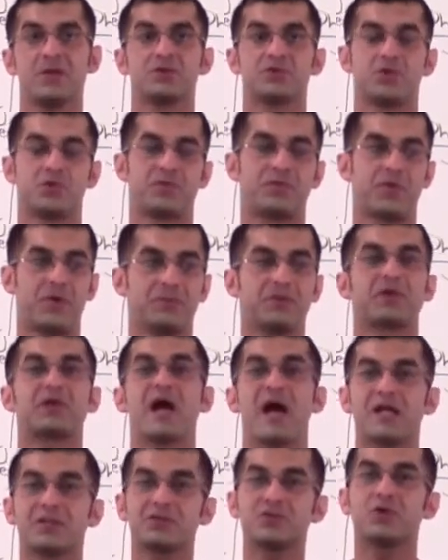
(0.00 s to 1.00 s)
So from the
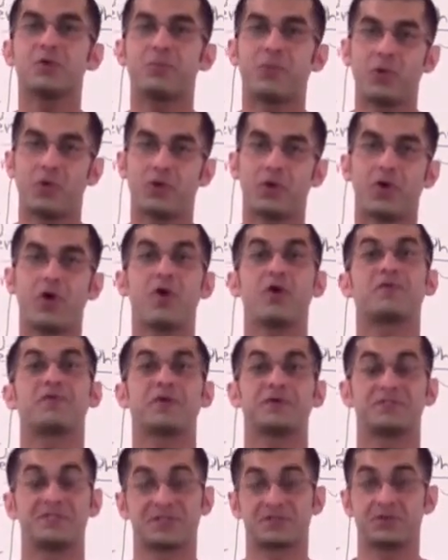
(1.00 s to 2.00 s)
console port of
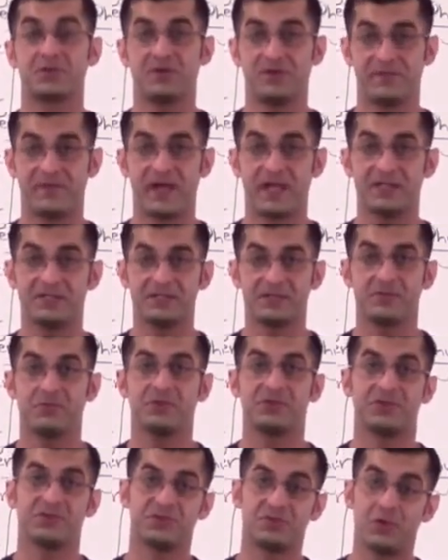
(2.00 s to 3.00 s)
a Cisco device,
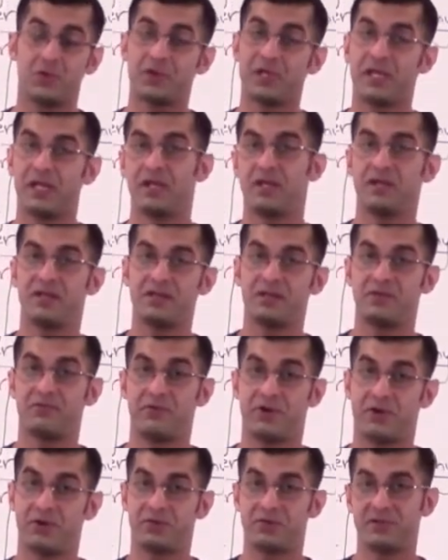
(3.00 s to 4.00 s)
which is located in the
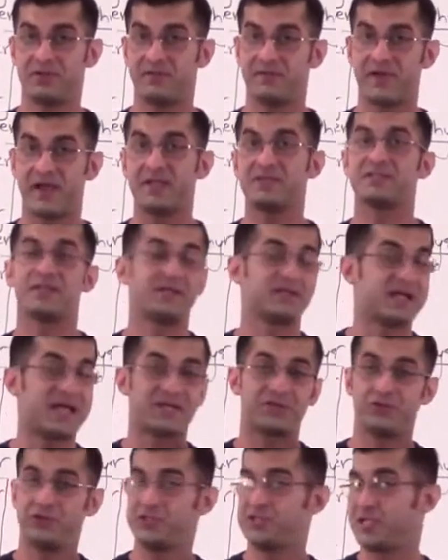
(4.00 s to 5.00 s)
rear of the device, and it
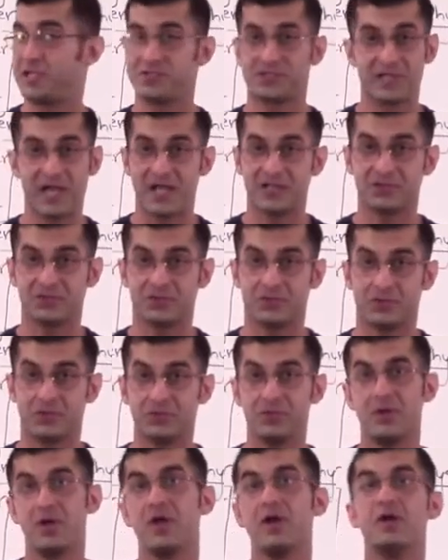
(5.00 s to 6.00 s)
actually says
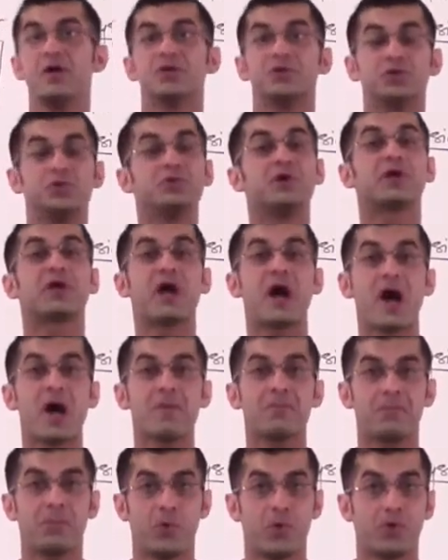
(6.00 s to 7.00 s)
console, to the
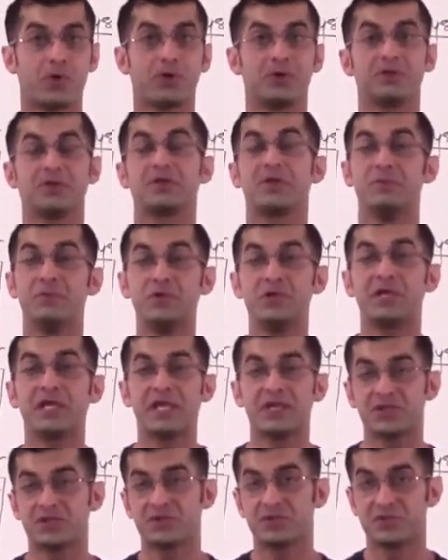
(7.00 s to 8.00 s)
COM port, or the
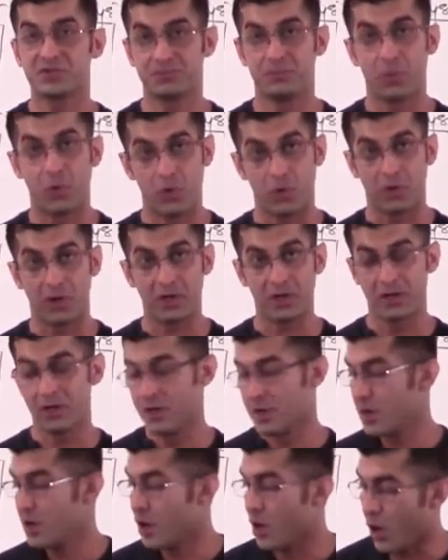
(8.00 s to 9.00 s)
communications port
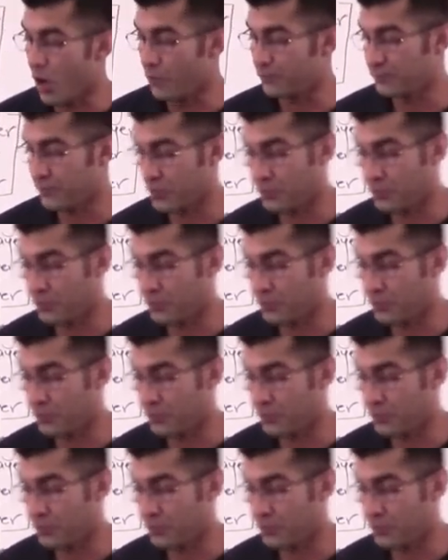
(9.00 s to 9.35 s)
of